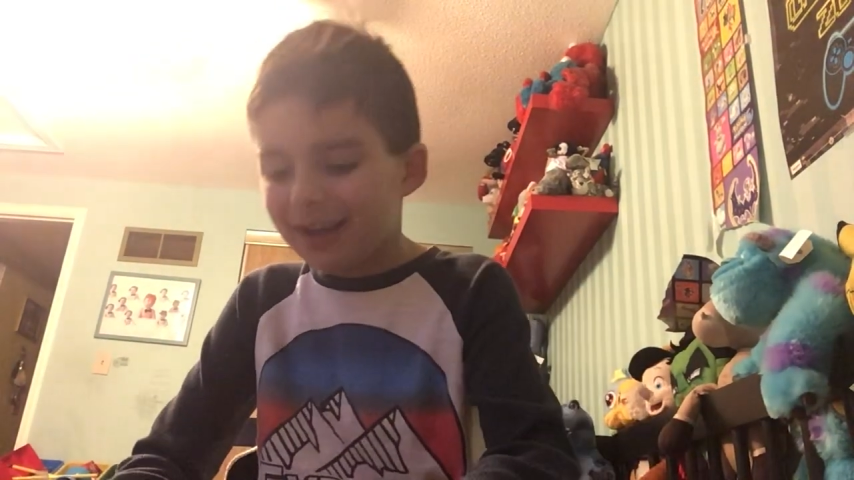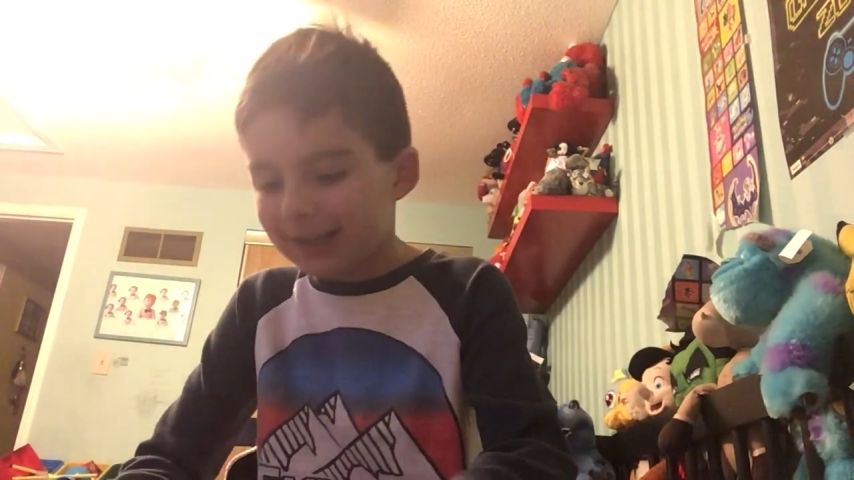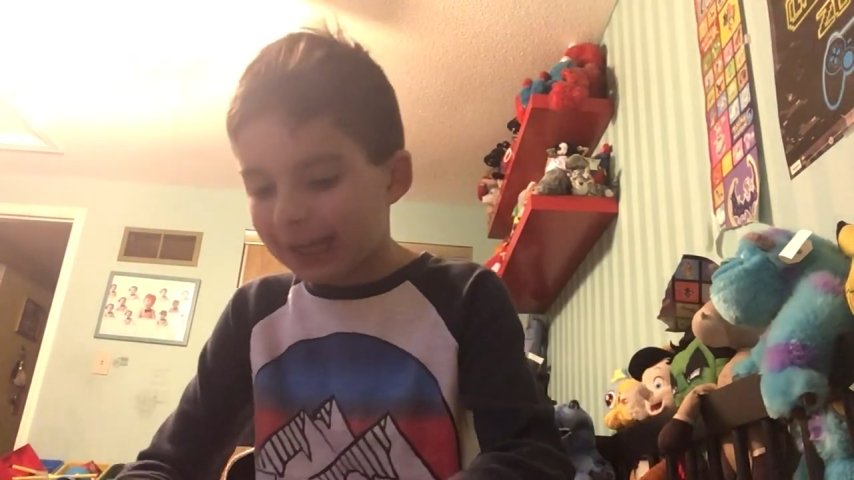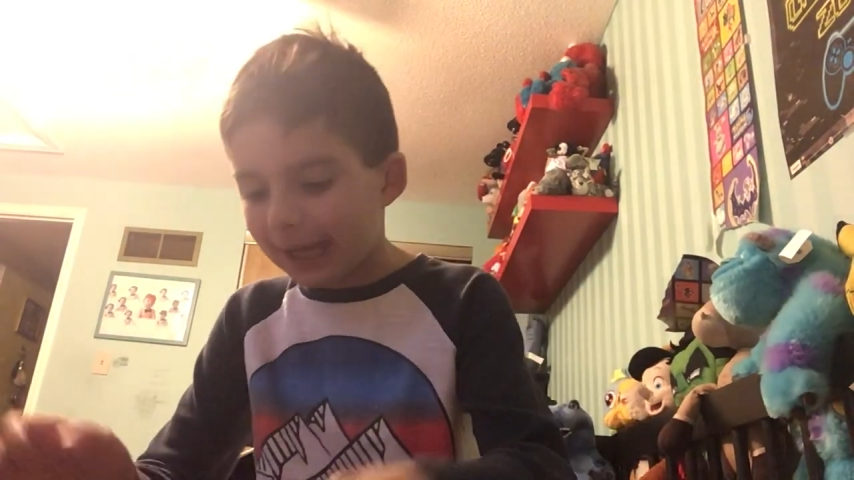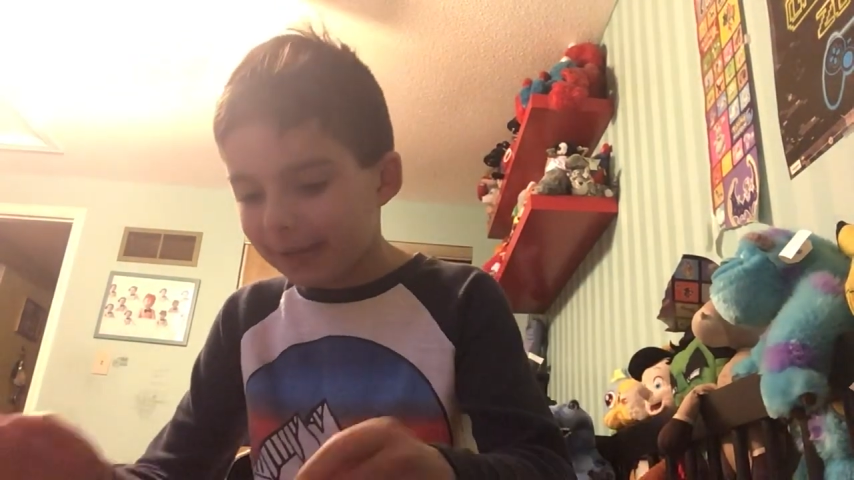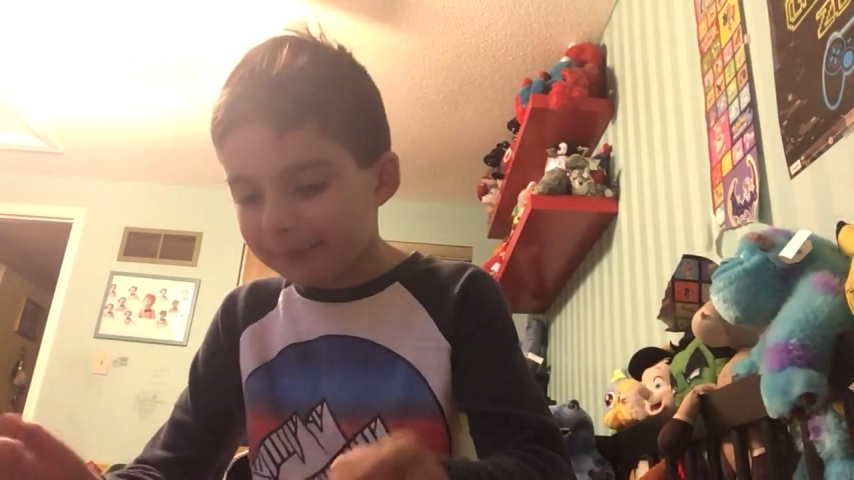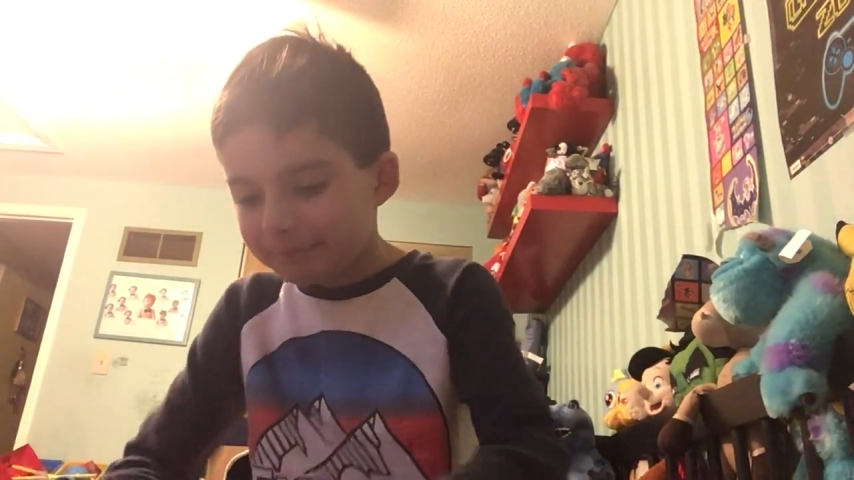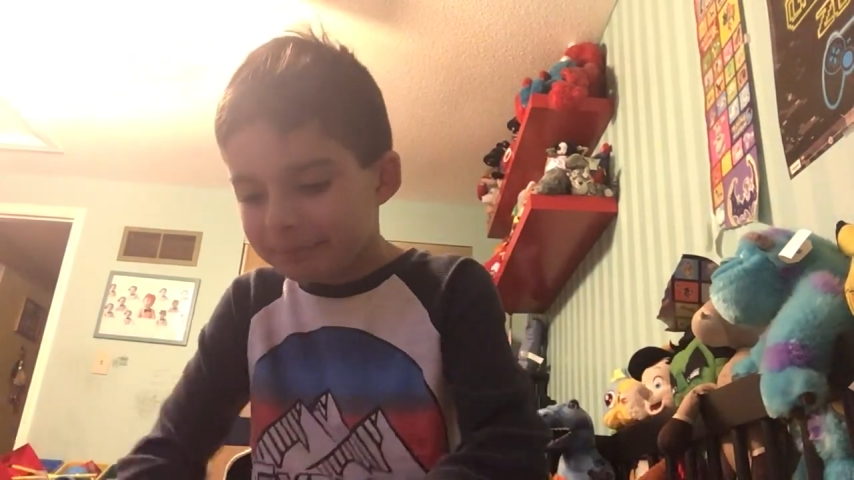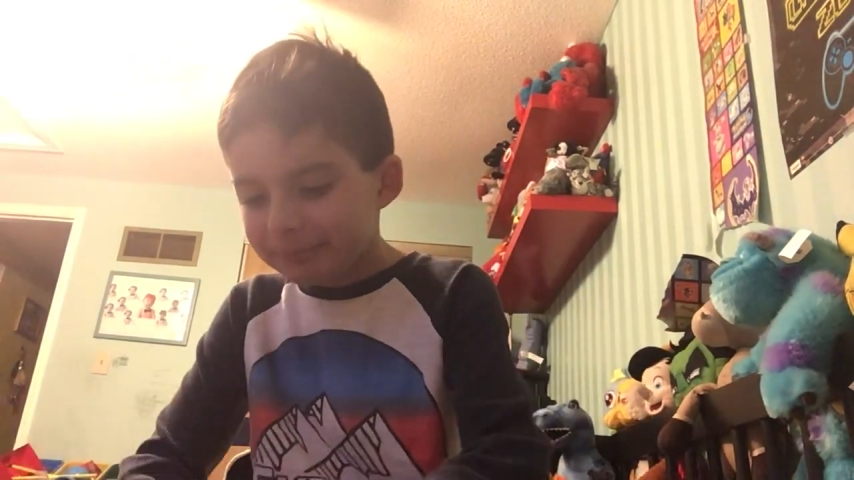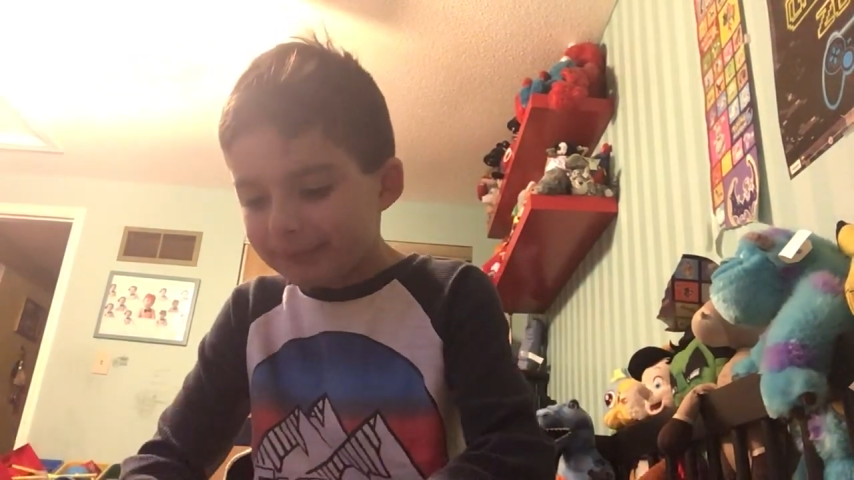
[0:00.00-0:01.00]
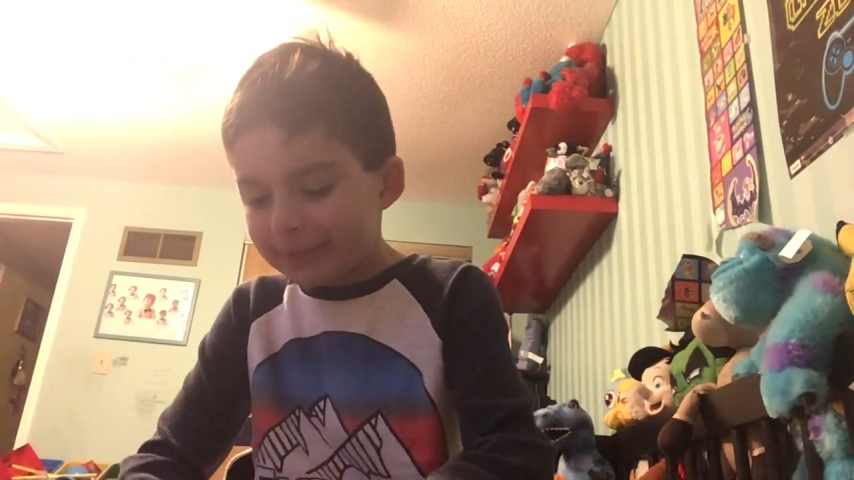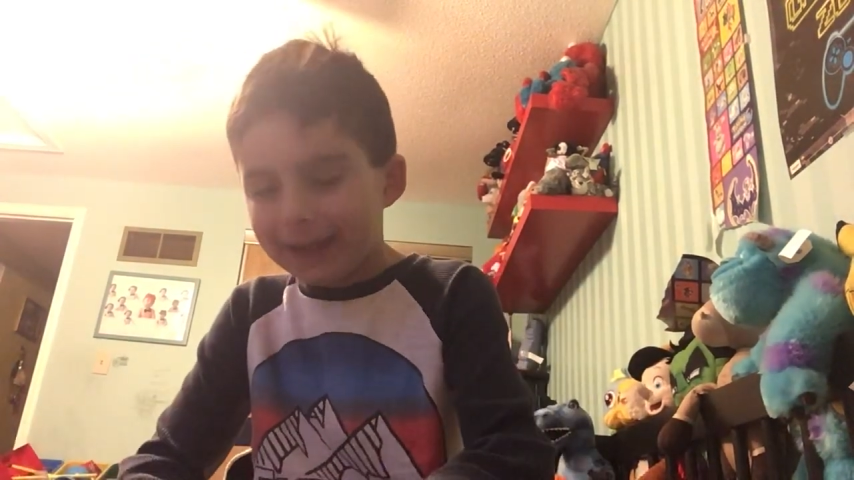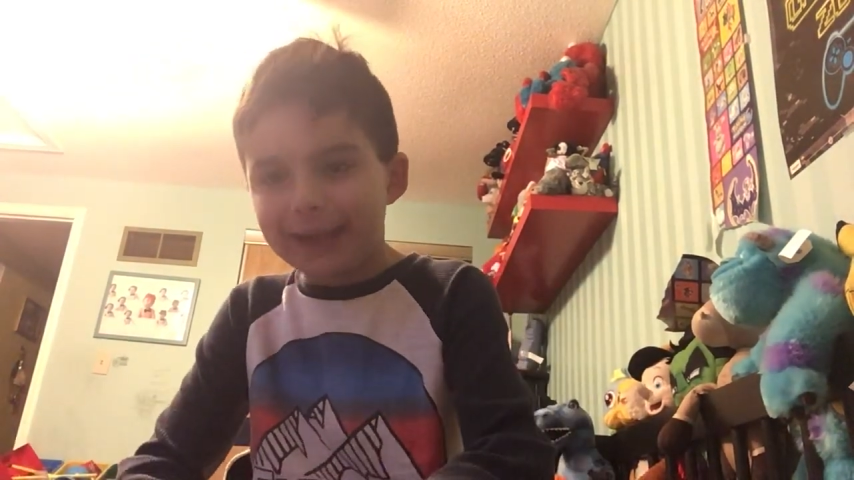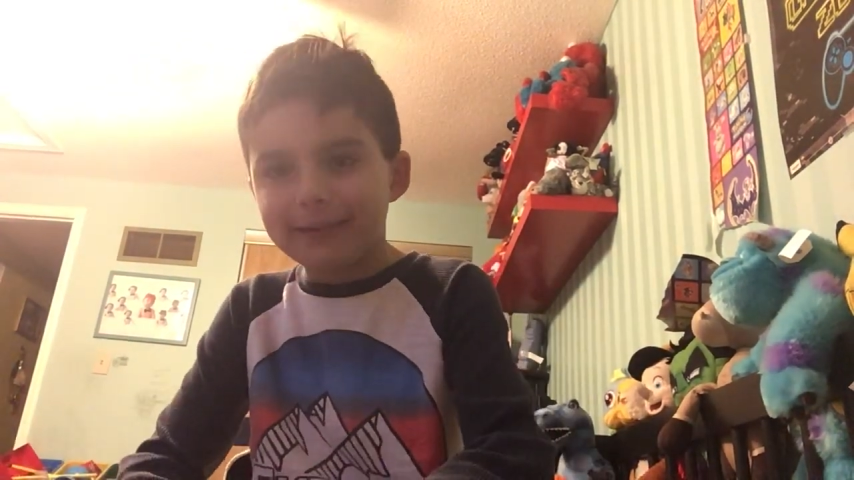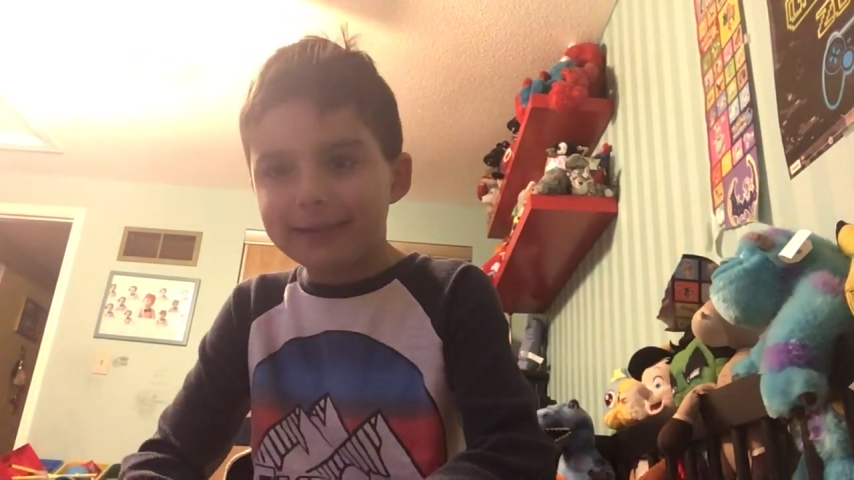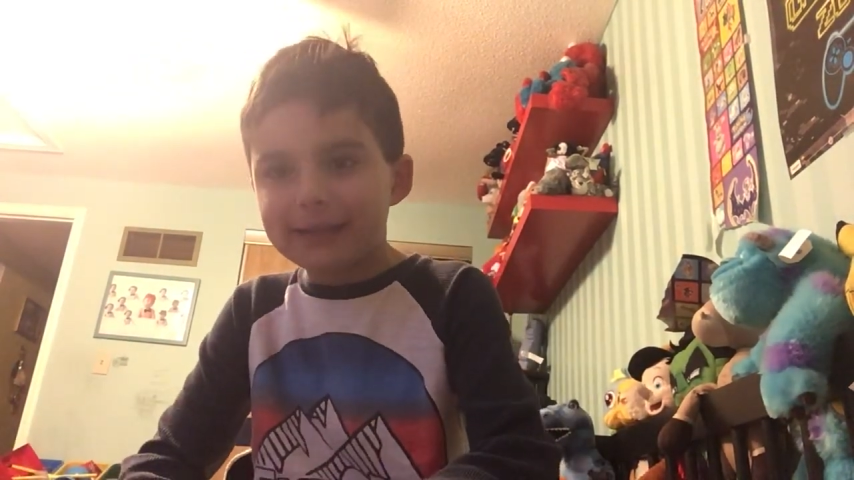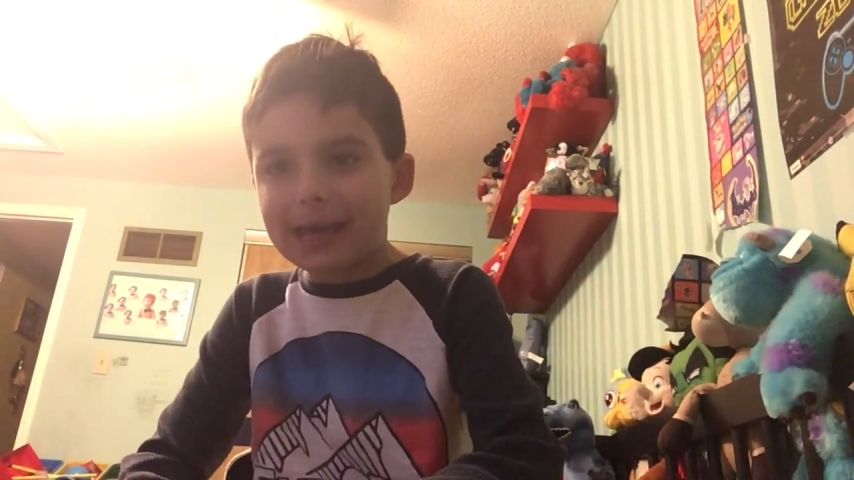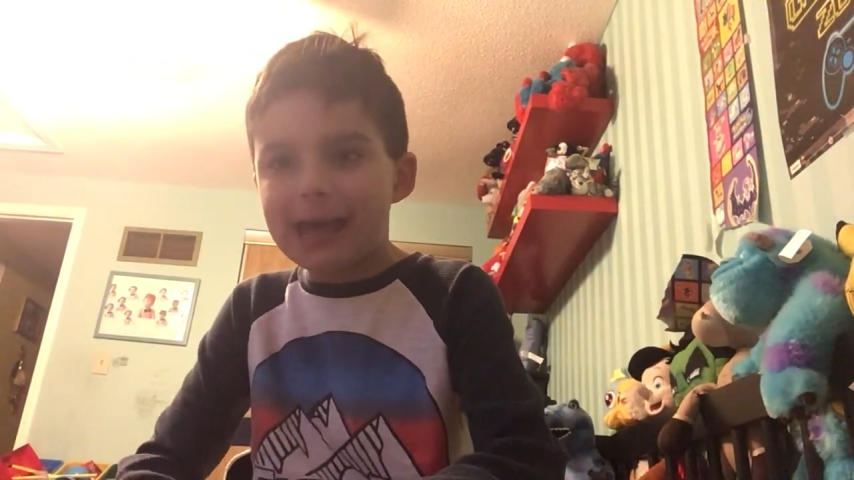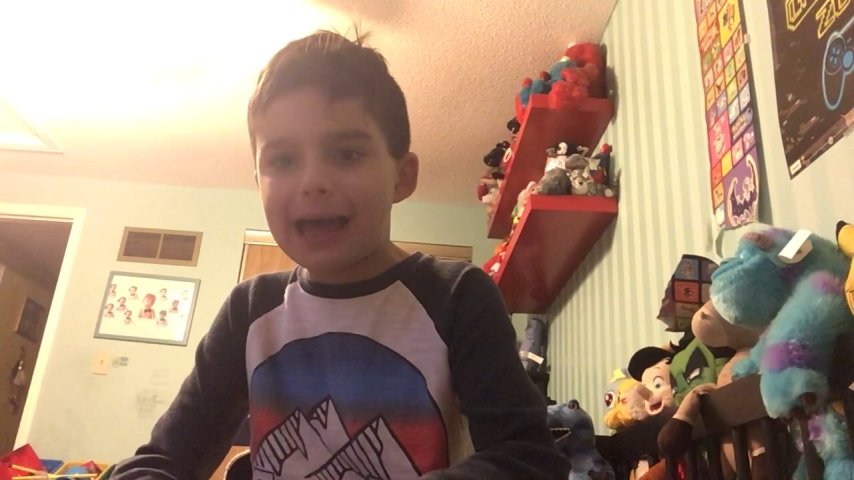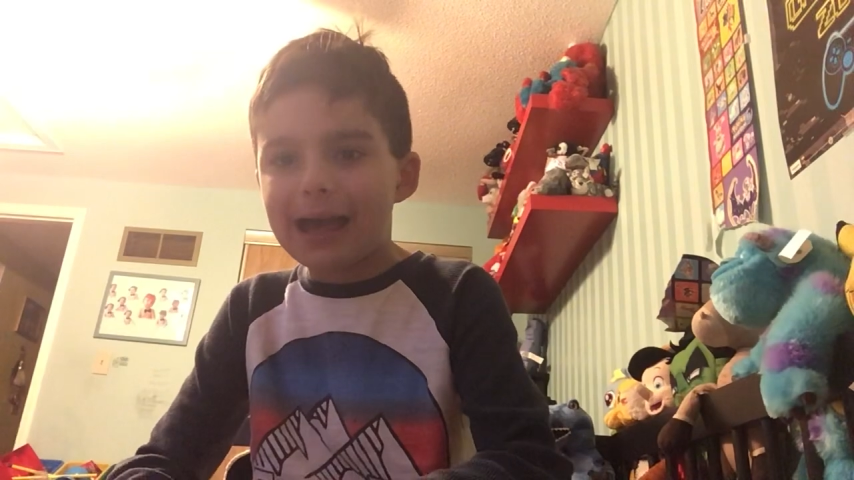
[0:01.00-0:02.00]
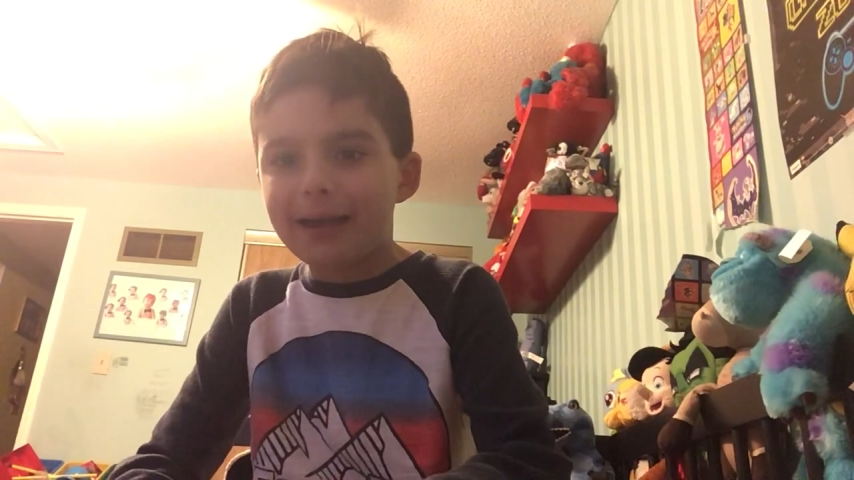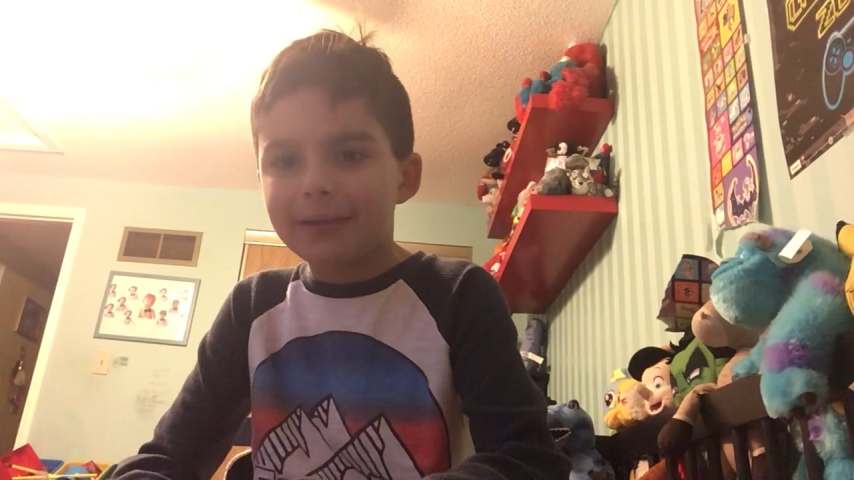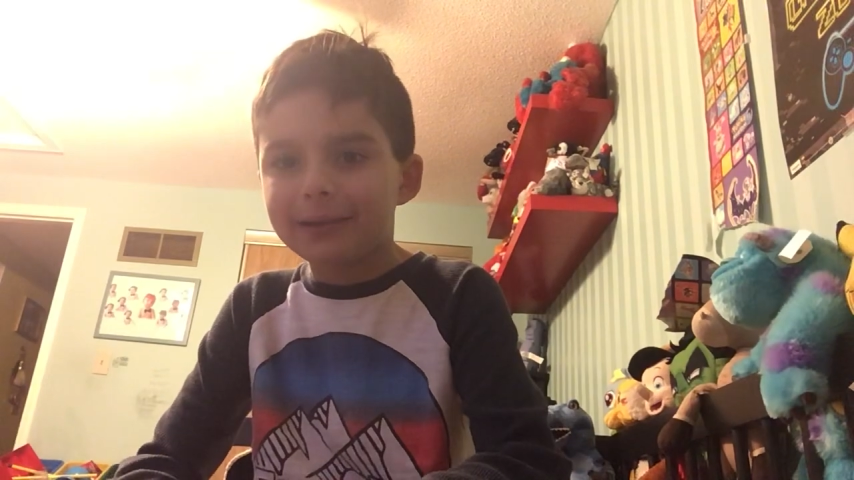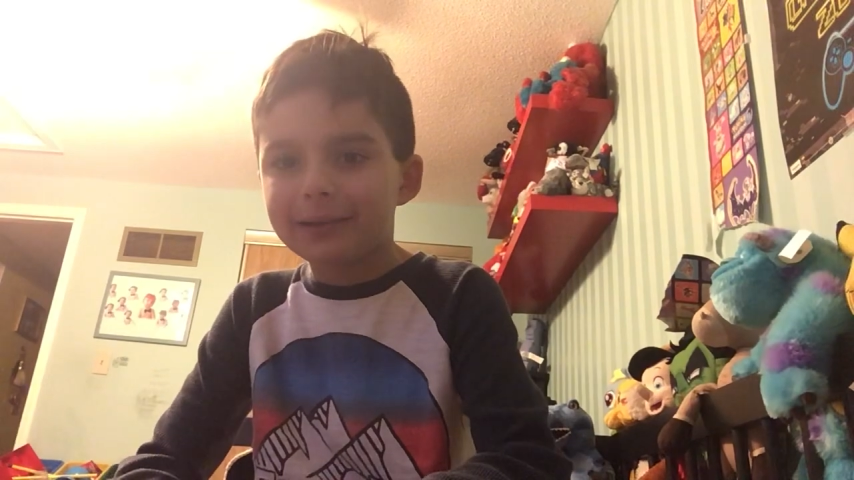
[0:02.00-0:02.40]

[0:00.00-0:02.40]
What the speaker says: Okay, and yeah,